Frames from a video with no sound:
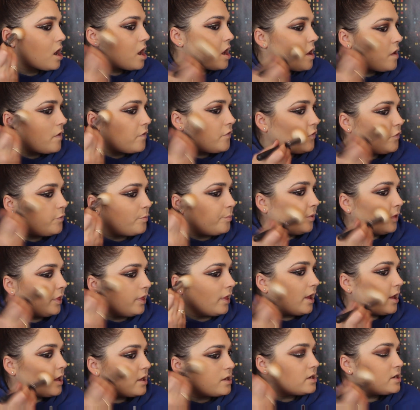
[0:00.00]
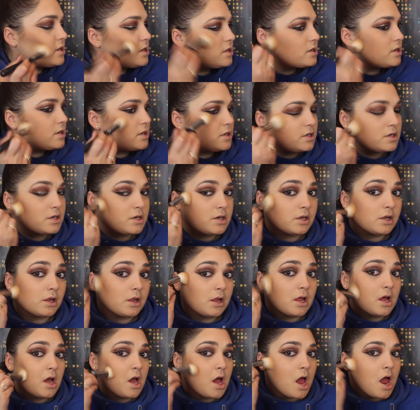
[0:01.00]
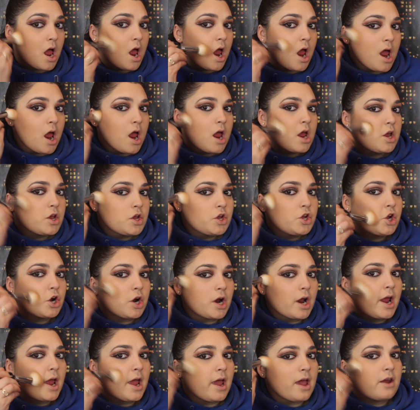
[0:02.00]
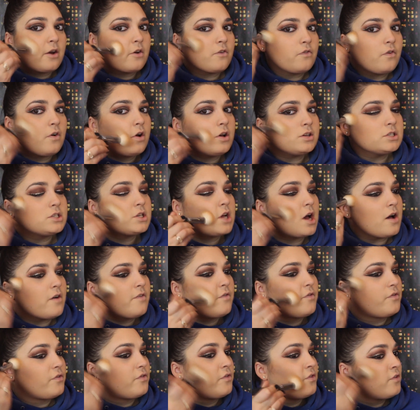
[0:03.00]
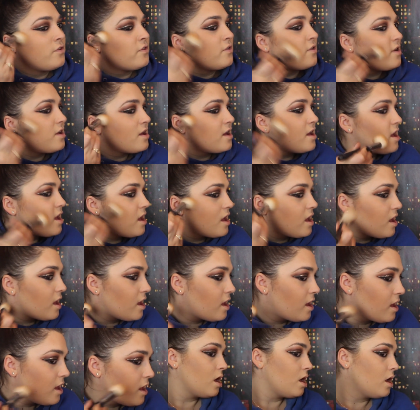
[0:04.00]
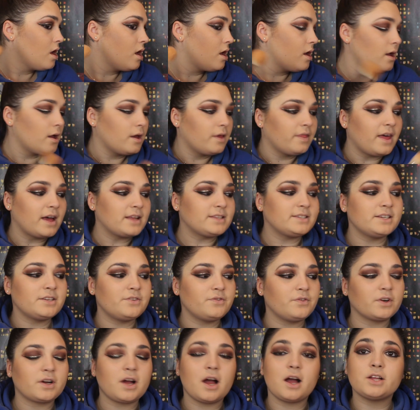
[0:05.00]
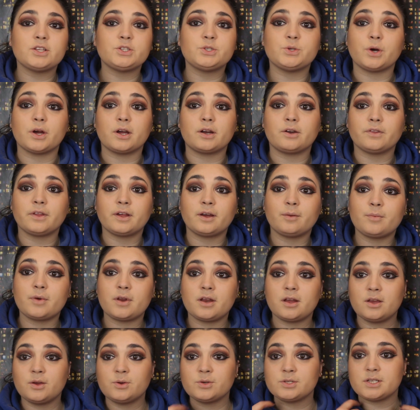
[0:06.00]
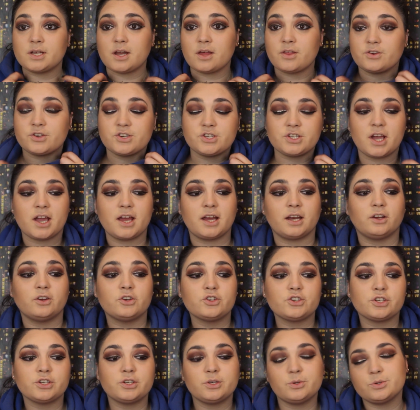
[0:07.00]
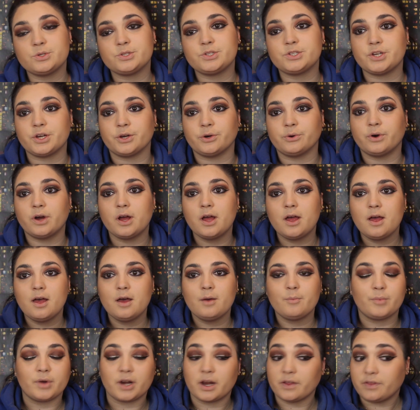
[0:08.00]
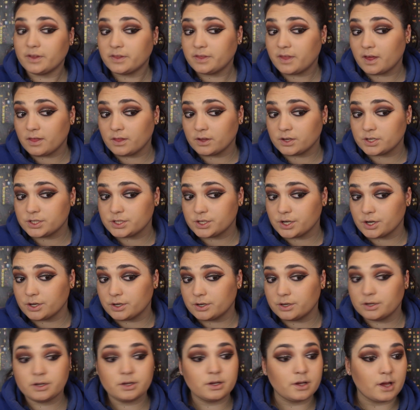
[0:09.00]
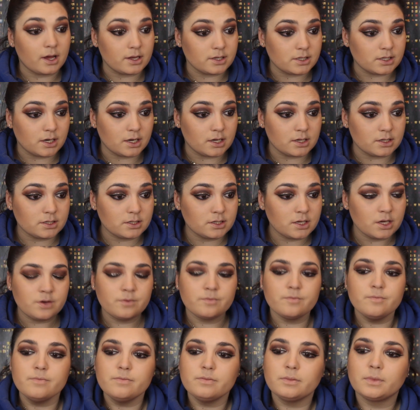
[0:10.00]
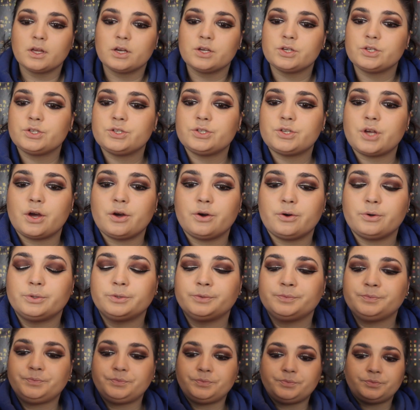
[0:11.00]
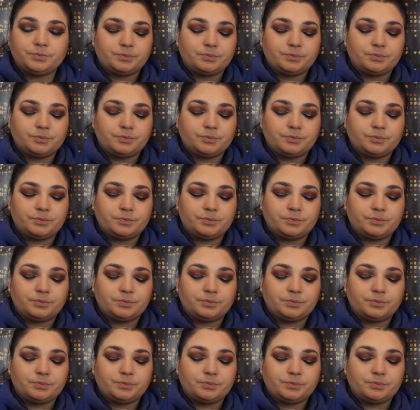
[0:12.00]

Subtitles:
And just blend until your hand falls off. That's it for contour. I don't think I'm going to use another shade. I usually use two, but I think that looks good as it is. So